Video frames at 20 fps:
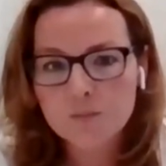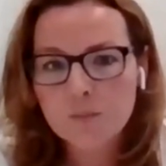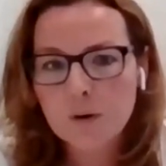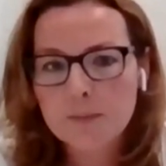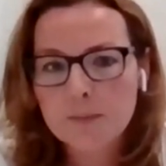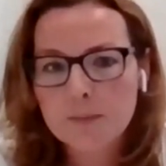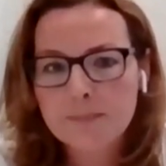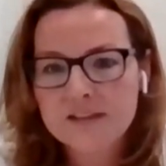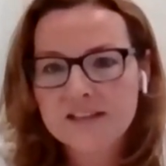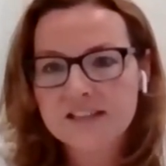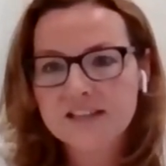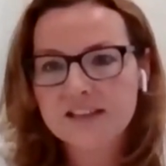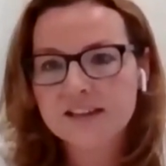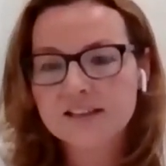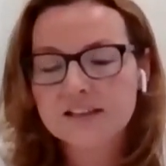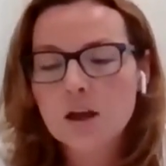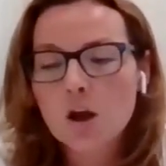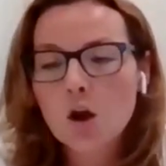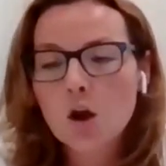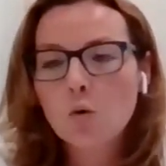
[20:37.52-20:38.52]
for those
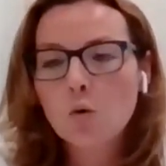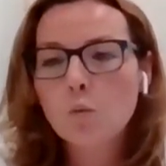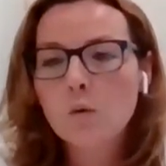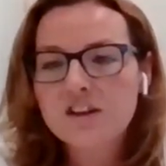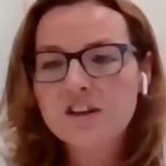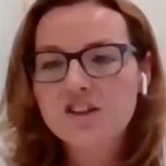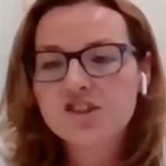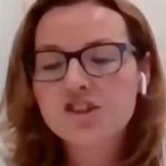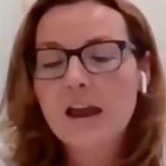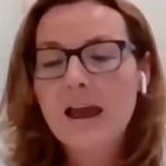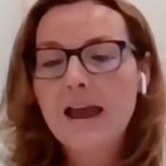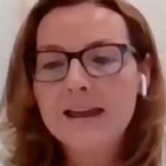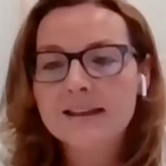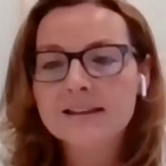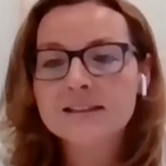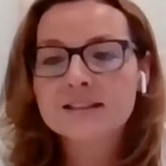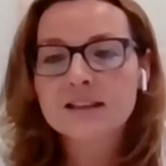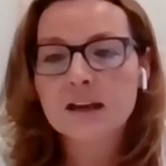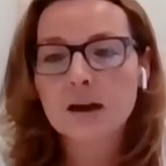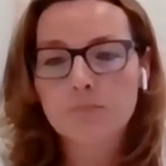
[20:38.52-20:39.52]
purposes, which
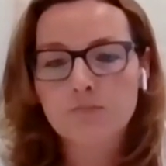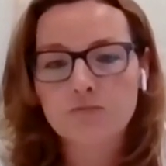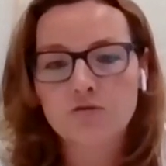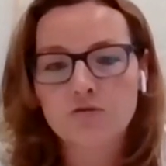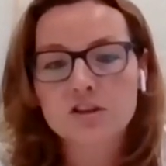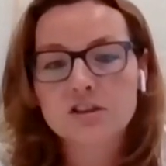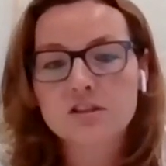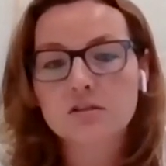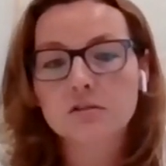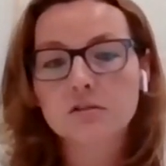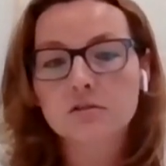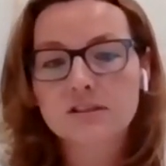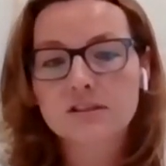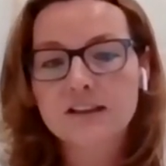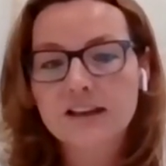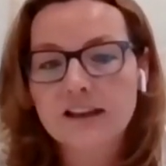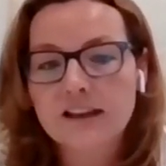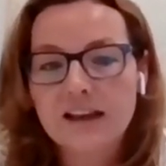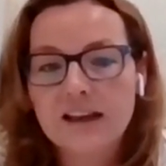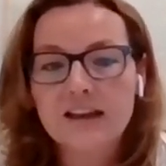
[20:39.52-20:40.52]
ends up
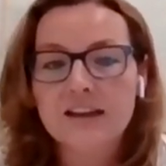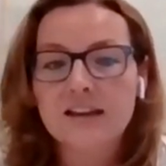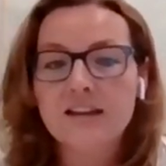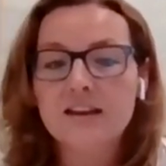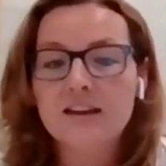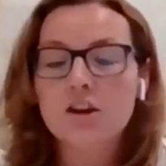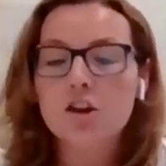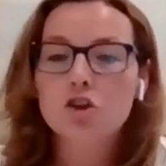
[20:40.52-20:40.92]
resulting